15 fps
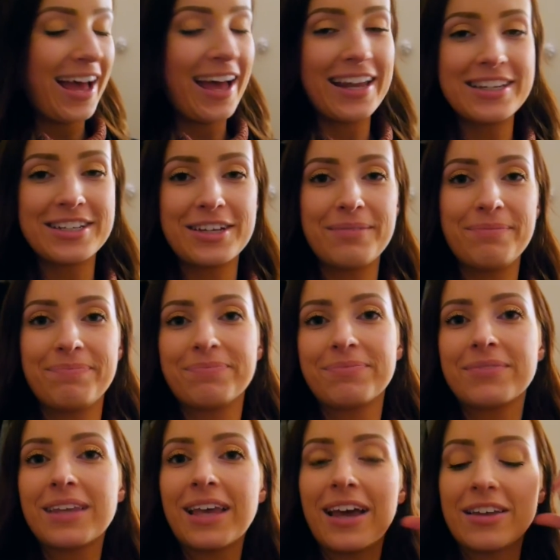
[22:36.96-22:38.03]
And
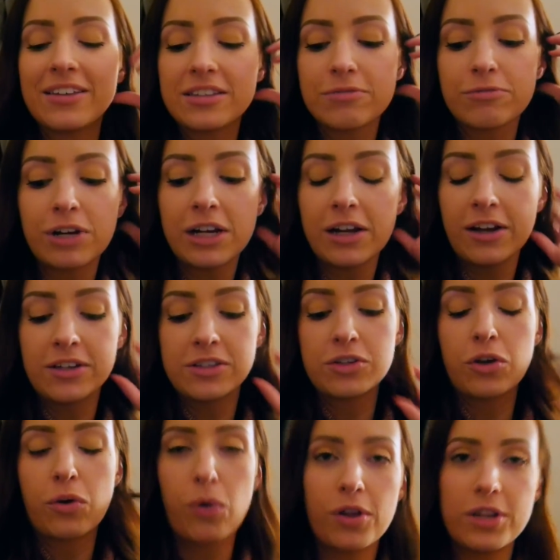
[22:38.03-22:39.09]
yeah, some really nice,
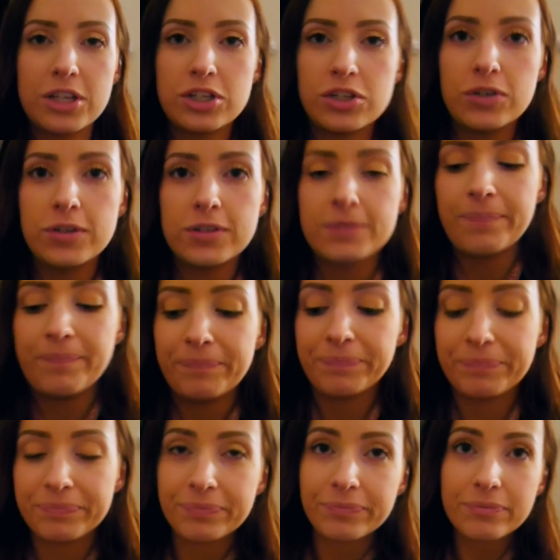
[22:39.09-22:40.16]
good quality shoes,
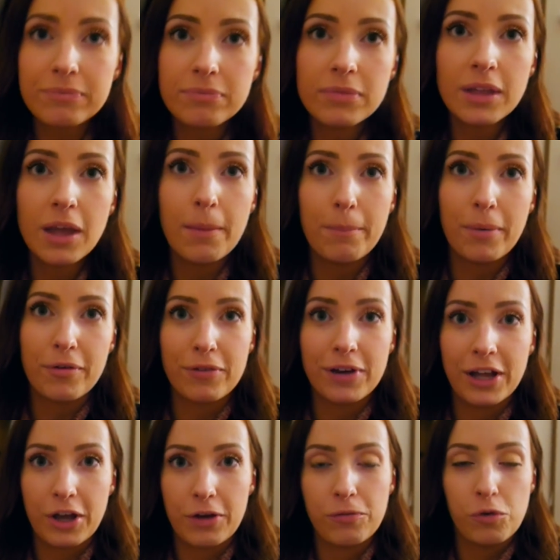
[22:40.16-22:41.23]
but for
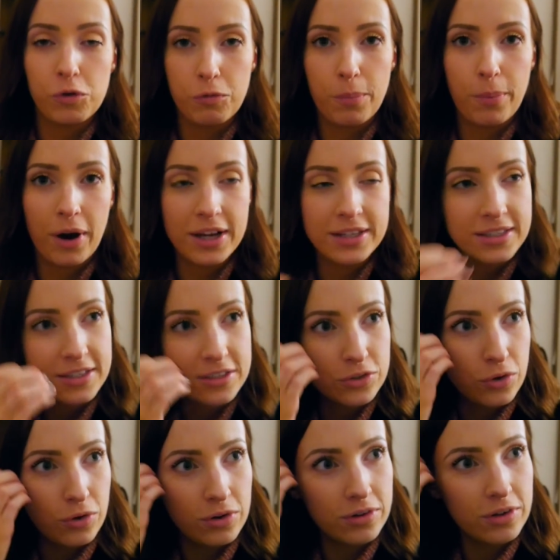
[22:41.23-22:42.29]
like affordable prices,
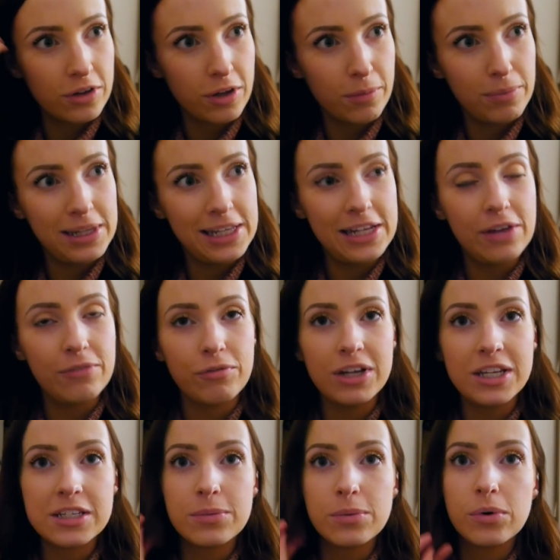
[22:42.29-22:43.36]
not completely
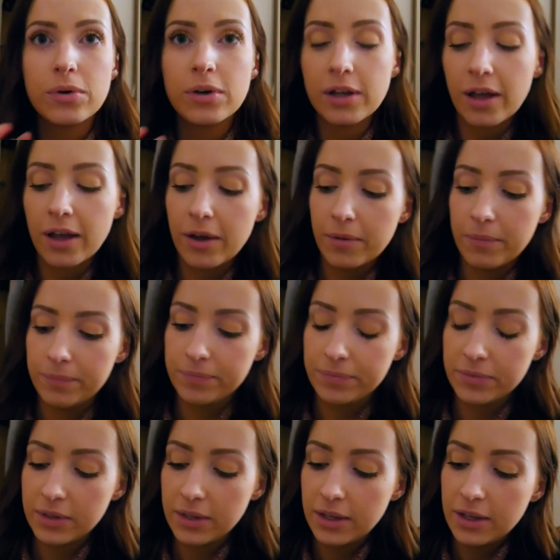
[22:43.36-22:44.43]
unreasonable.
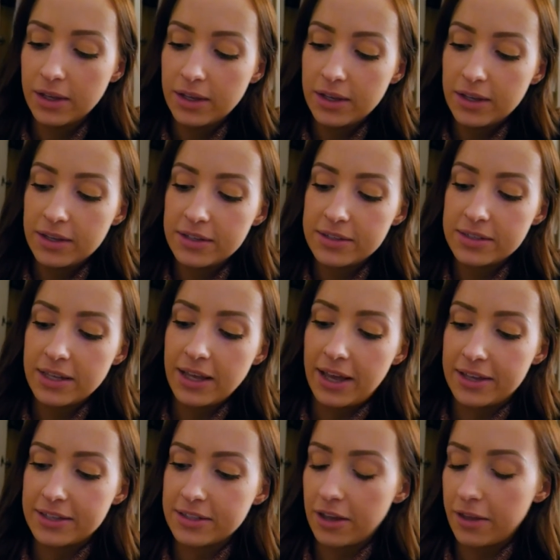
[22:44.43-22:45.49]
So
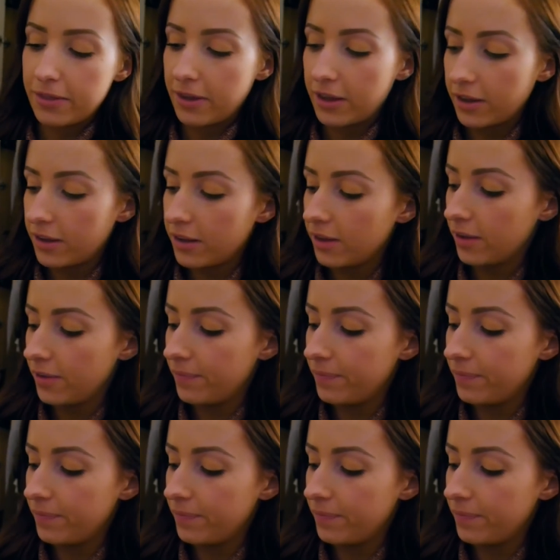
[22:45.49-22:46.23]
yes, I think